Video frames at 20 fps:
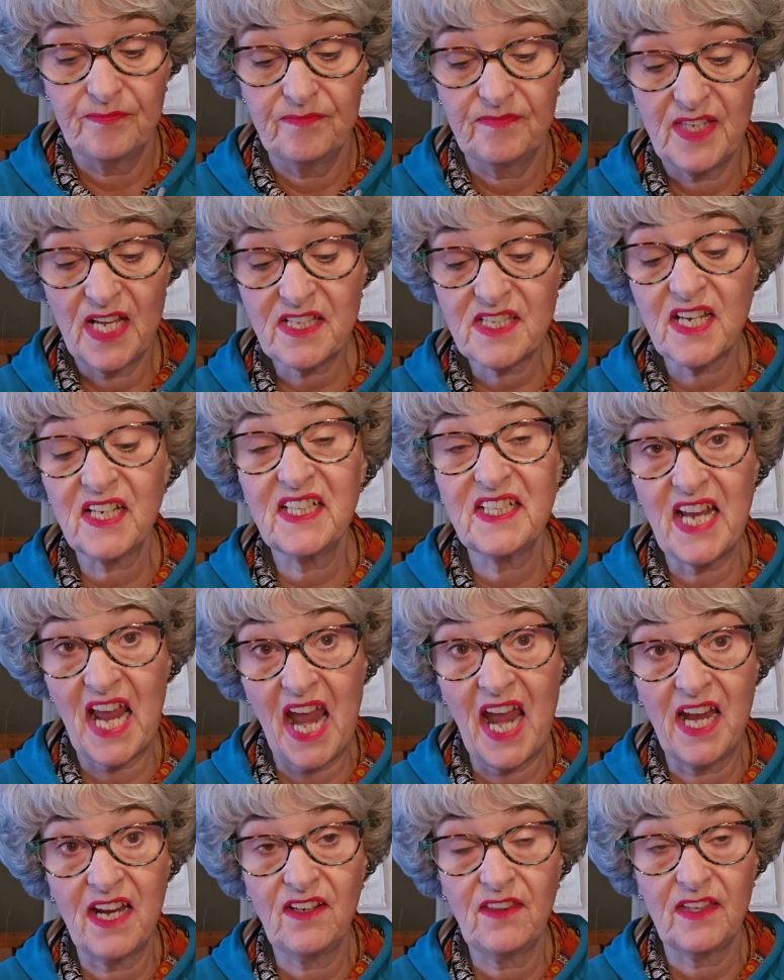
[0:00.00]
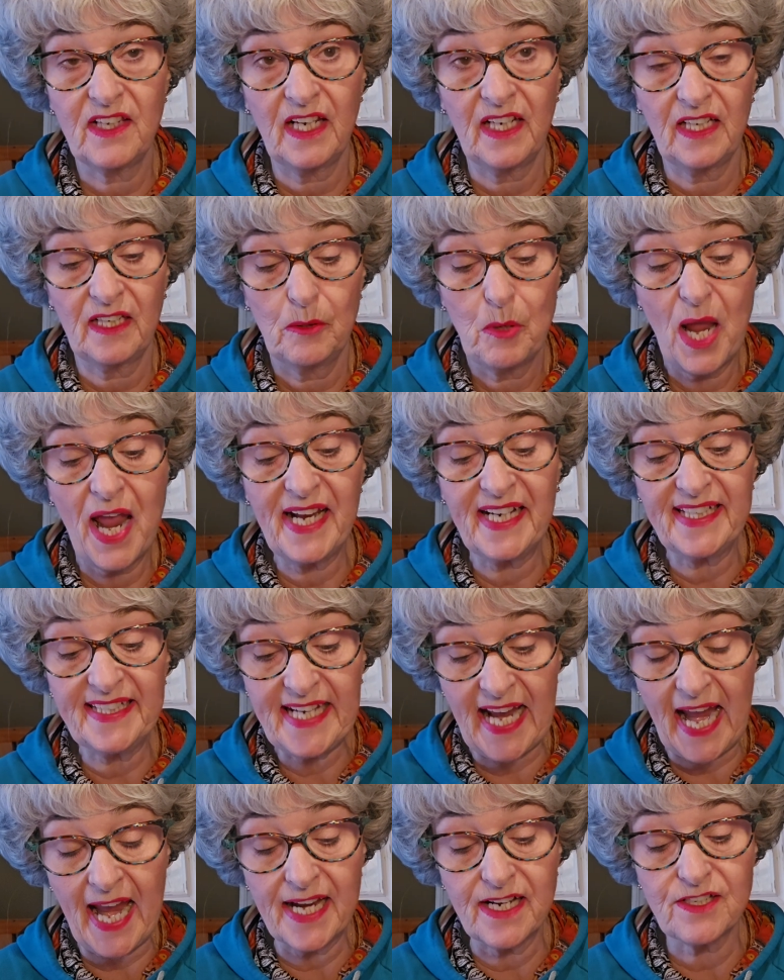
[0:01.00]
That's a gang thing. And
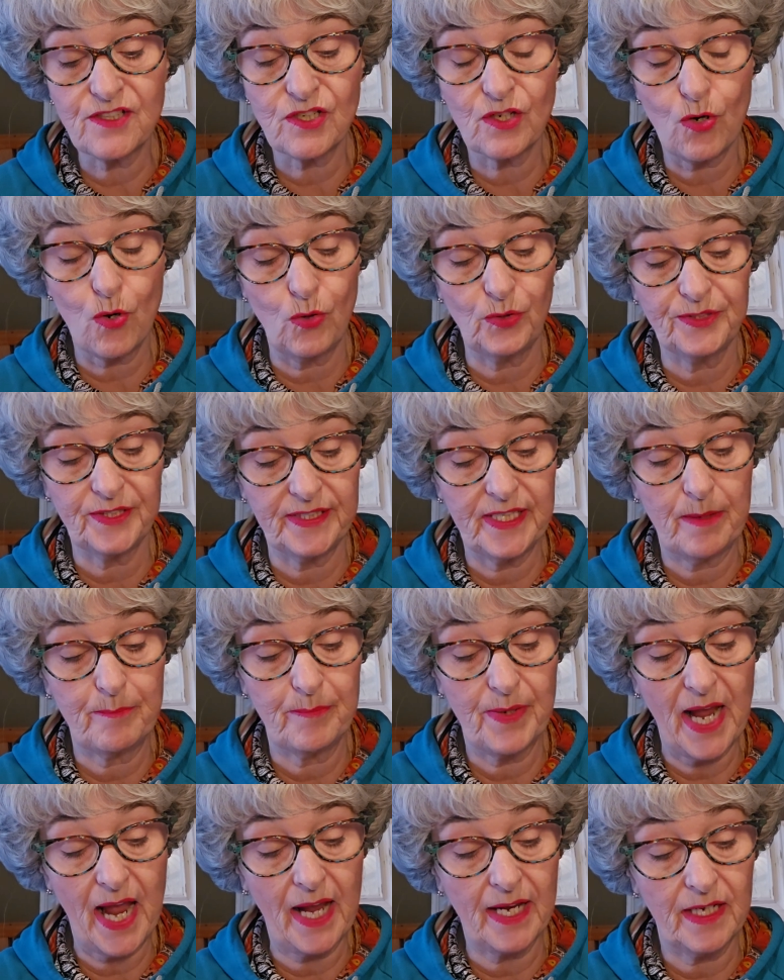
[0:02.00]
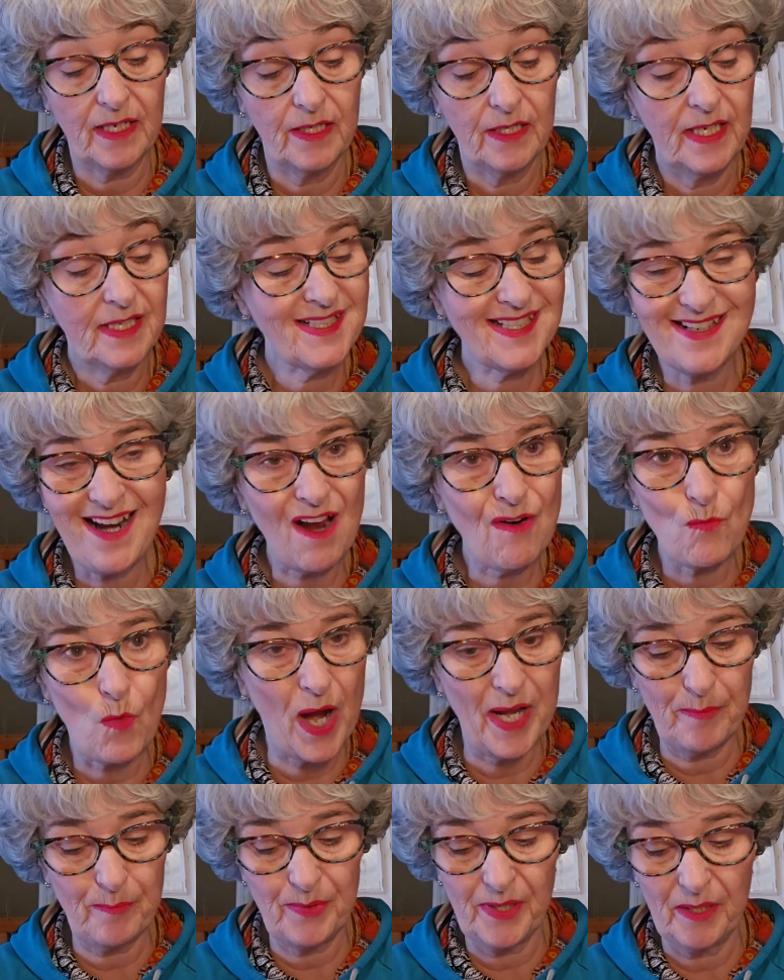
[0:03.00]
gangs are holding them back. It's not
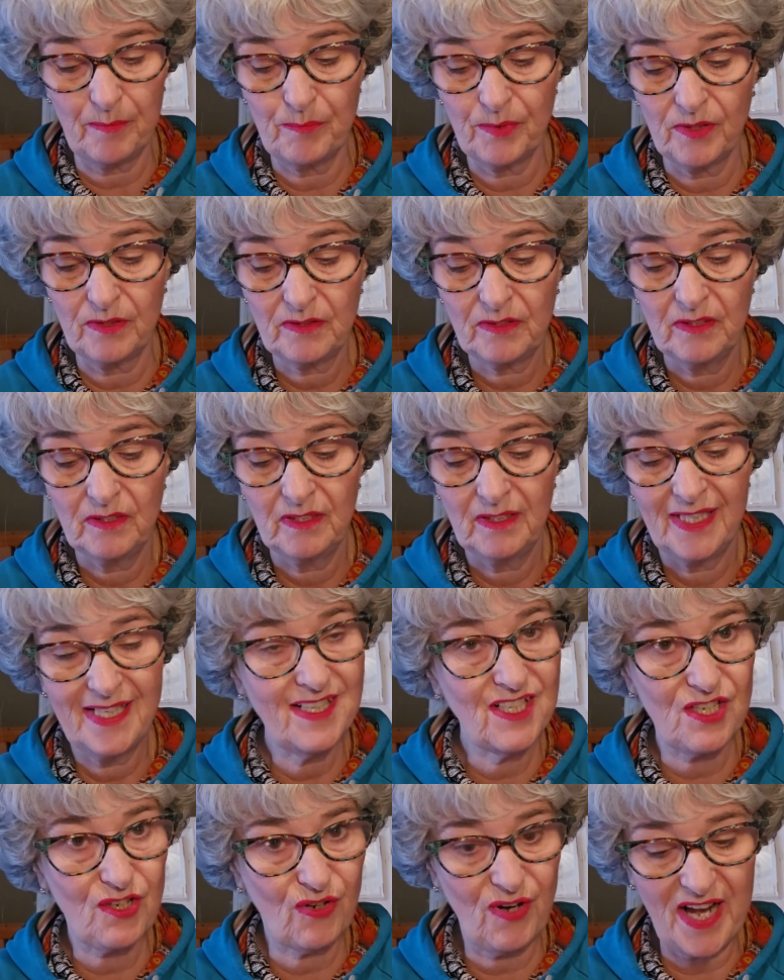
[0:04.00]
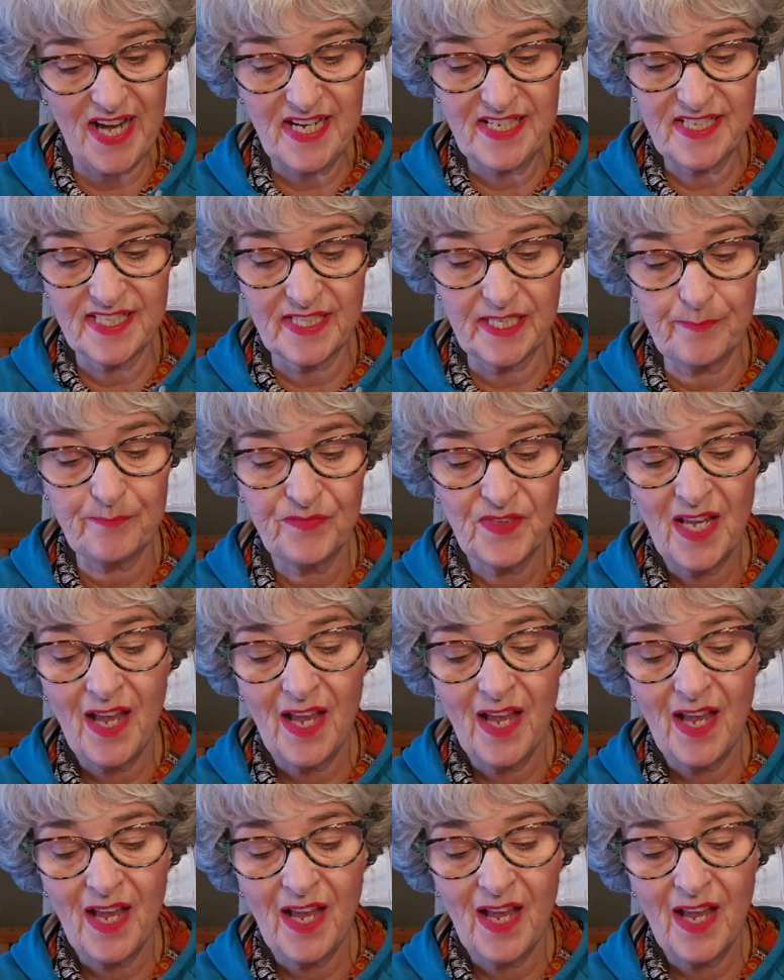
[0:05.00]
white people. It's crazy.